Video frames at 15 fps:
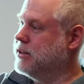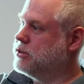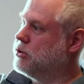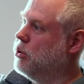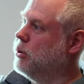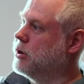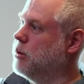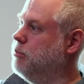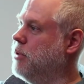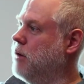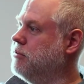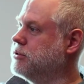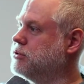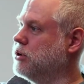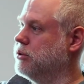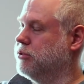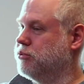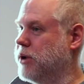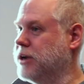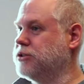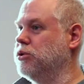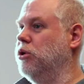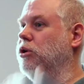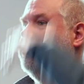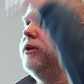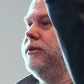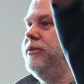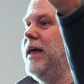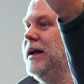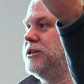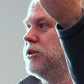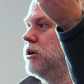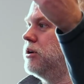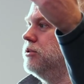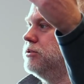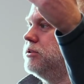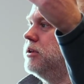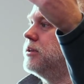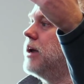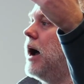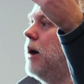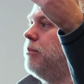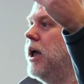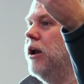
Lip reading: it's going above a certain threshold, that chart goes to the top.